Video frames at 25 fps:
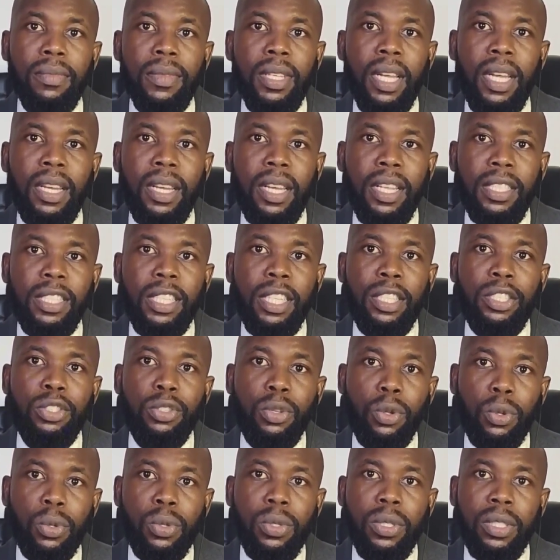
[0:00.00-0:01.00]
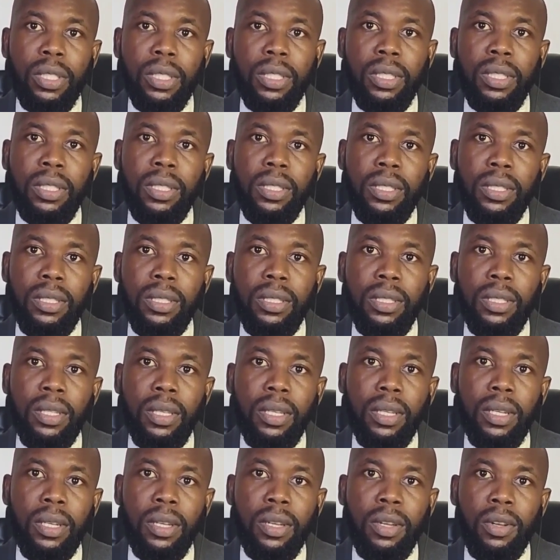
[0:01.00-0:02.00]
and later sold it
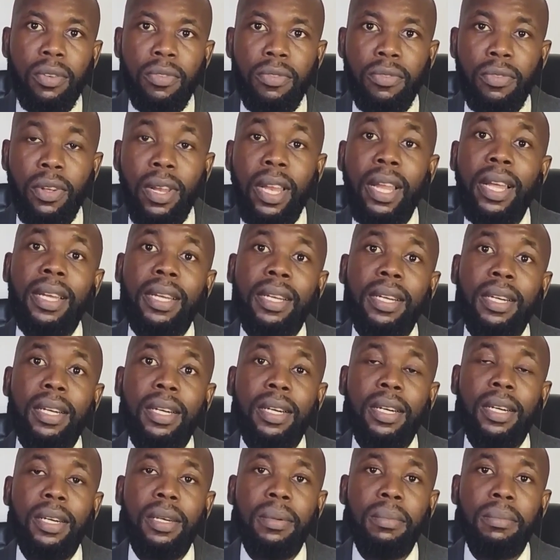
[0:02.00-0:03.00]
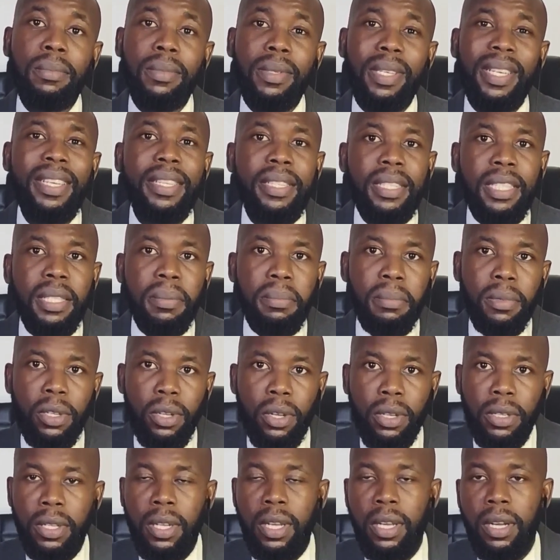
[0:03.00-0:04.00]
for like 80
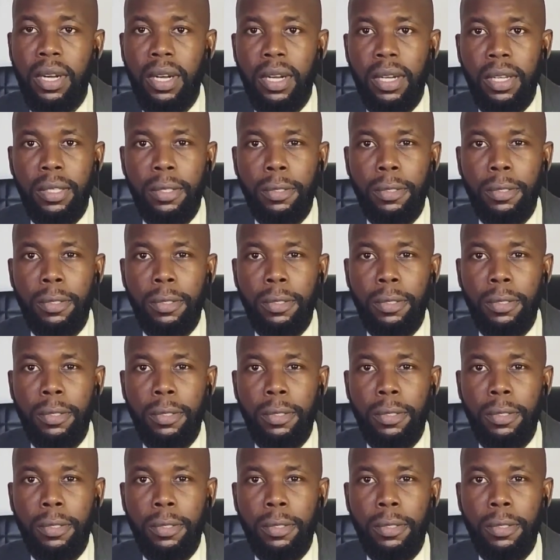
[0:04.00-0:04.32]
million naira.